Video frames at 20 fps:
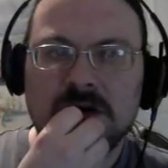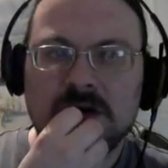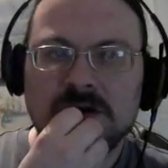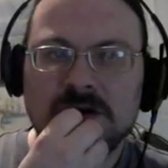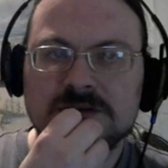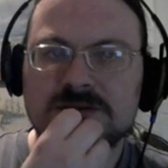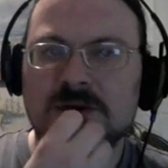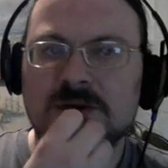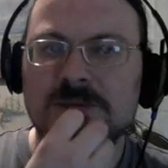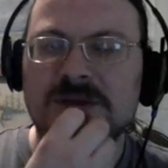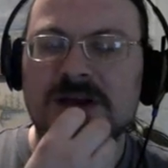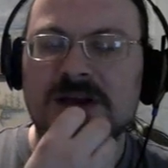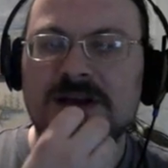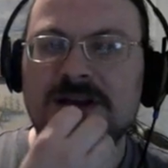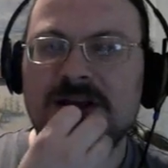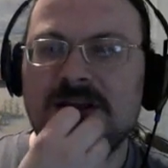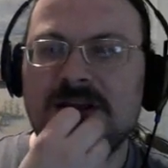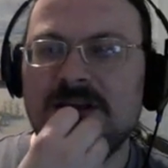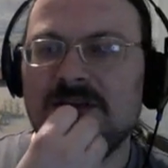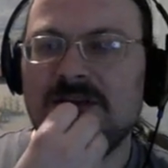So
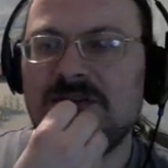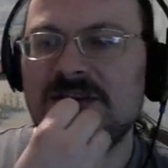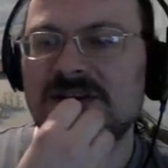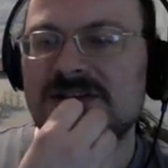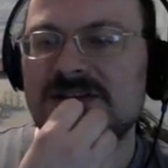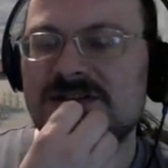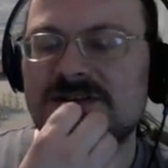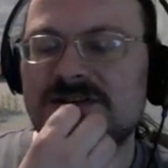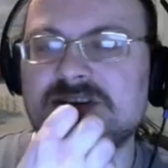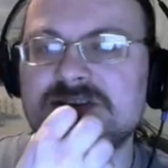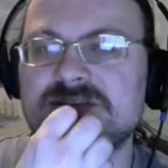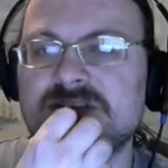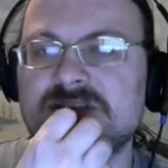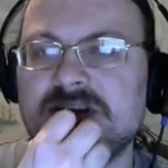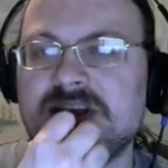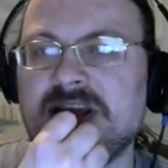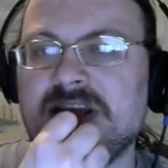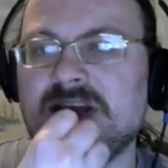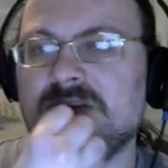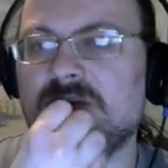this does,
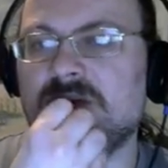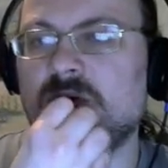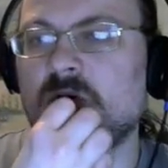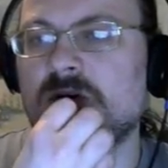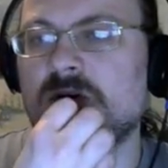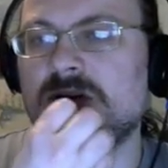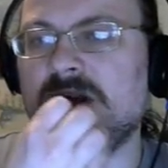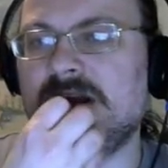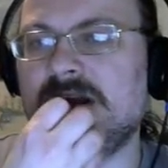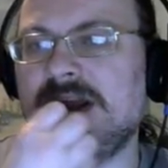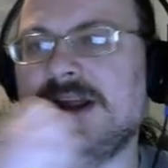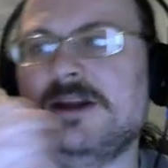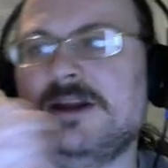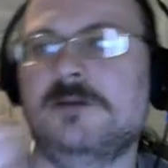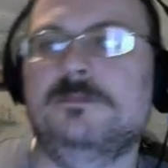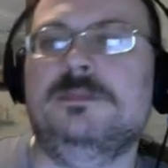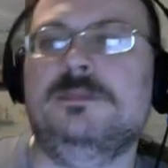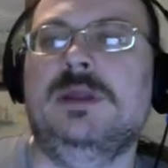again, look like...